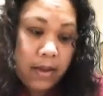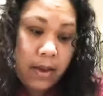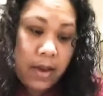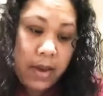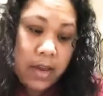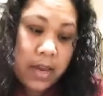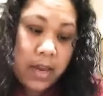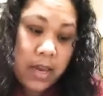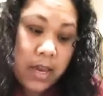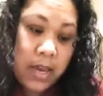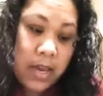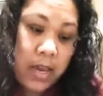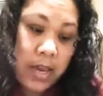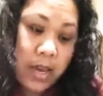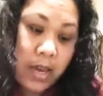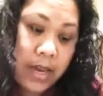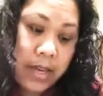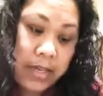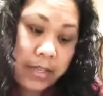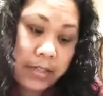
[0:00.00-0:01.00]
I
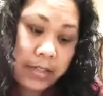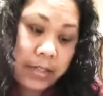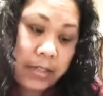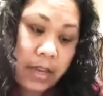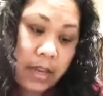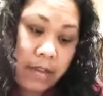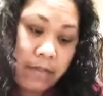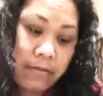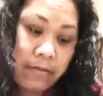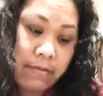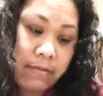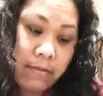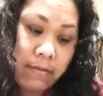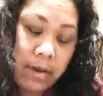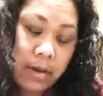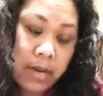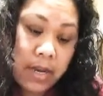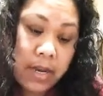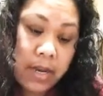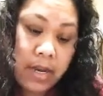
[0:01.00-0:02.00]
save
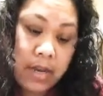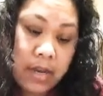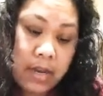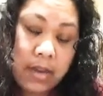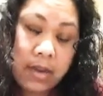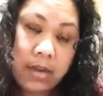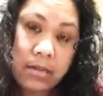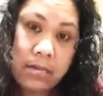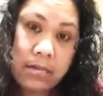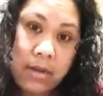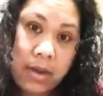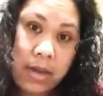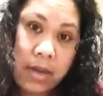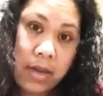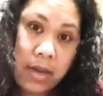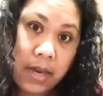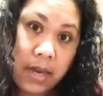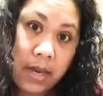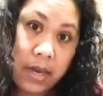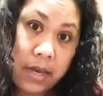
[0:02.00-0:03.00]
mine in my
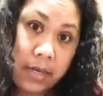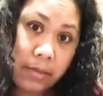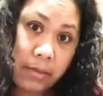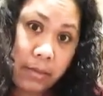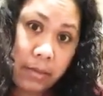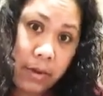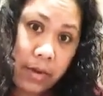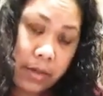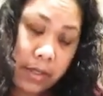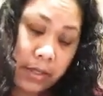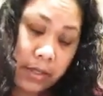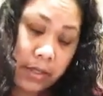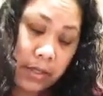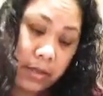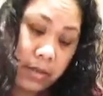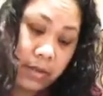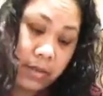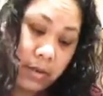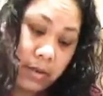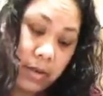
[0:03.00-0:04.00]
ice box
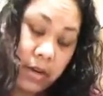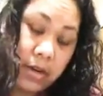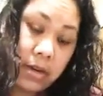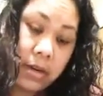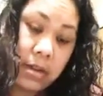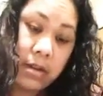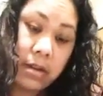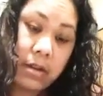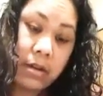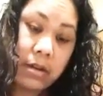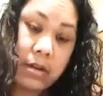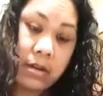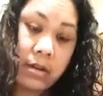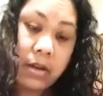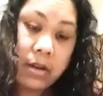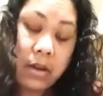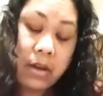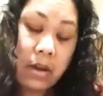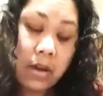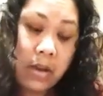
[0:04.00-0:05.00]
on the
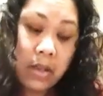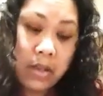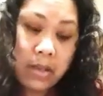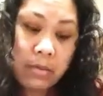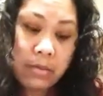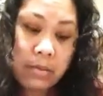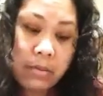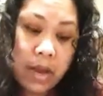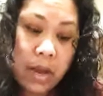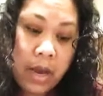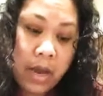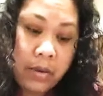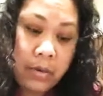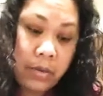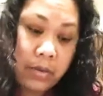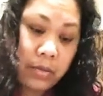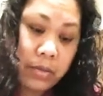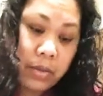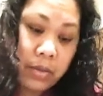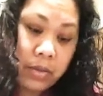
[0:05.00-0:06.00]

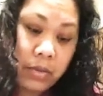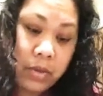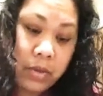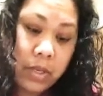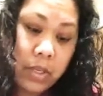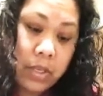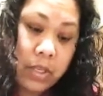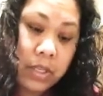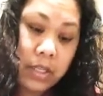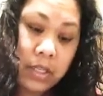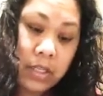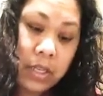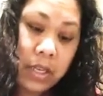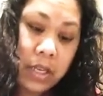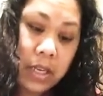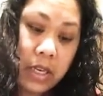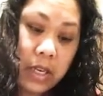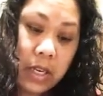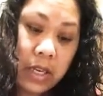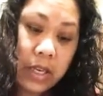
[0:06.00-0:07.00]
bottom so it
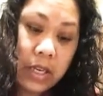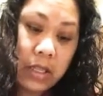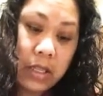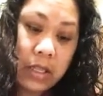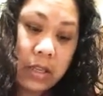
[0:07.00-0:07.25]
doesn't get